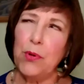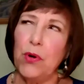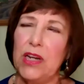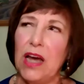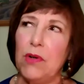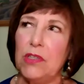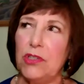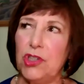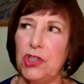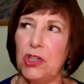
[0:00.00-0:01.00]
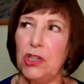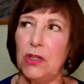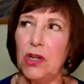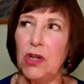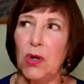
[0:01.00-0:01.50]
at that point, I wasn't
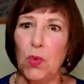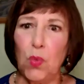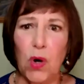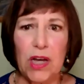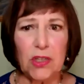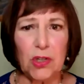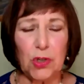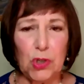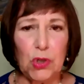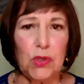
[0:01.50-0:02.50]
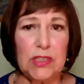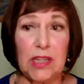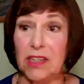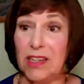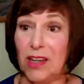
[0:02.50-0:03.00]
sure what or who
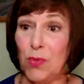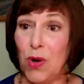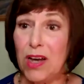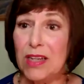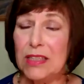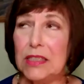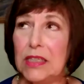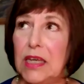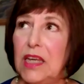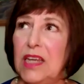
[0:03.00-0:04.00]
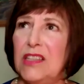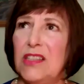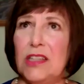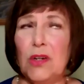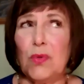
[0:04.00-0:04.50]
Asaniel was.
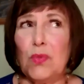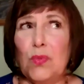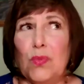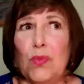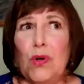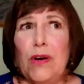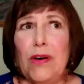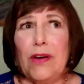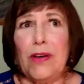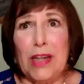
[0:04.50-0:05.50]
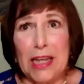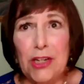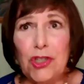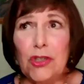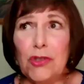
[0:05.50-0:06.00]
Is it an
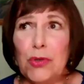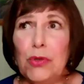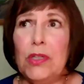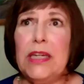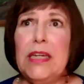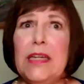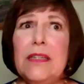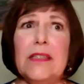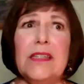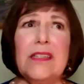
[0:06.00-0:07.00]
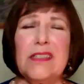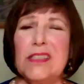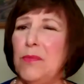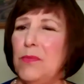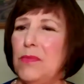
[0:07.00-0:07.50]
angel truly? Is it
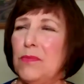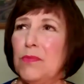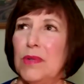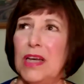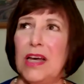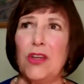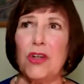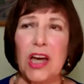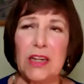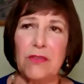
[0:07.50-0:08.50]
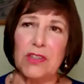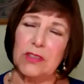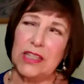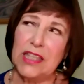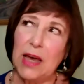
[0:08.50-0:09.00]
some other kind of,
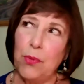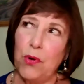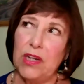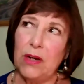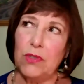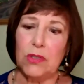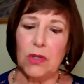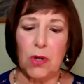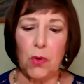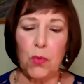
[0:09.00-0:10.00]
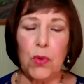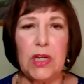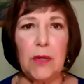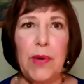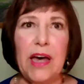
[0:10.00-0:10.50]
because at that point I was
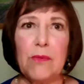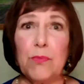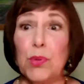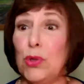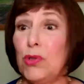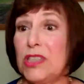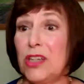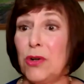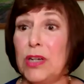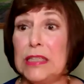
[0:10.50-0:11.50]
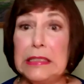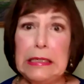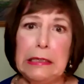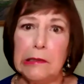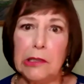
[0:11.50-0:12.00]
reading about blue
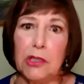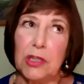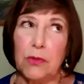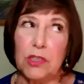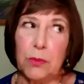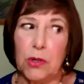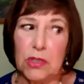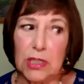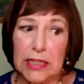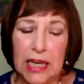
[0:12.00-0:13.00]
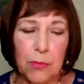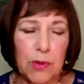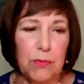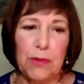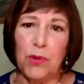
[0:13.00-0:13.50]
Sirius healers that were supposedly
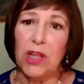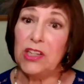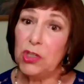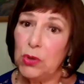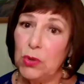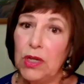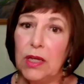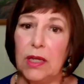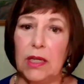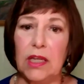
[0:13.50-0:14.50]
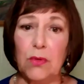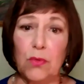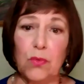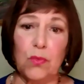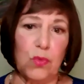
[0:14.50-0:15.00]
helping people. I knew
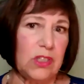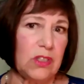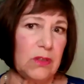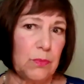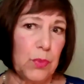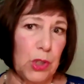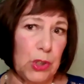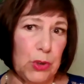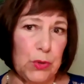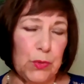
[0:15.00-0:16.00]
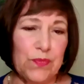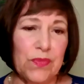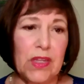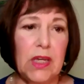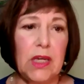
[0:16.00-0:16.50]
it was blue.
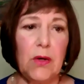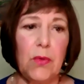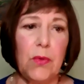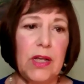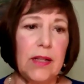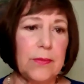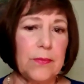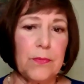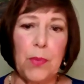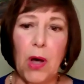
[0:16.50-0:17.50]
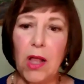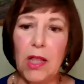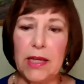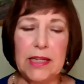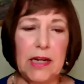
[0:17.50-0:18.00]
Well,
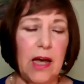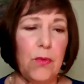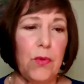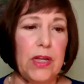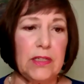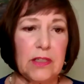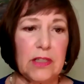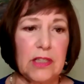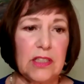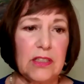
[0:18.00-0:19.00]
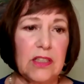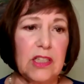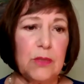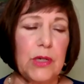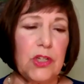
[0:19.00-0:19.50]
Paula and I went,
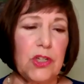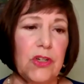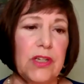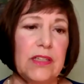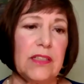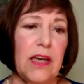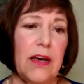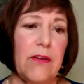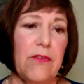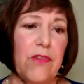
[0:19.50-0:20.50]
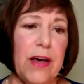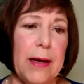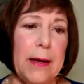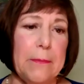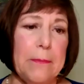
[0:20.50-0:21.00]
this picture is of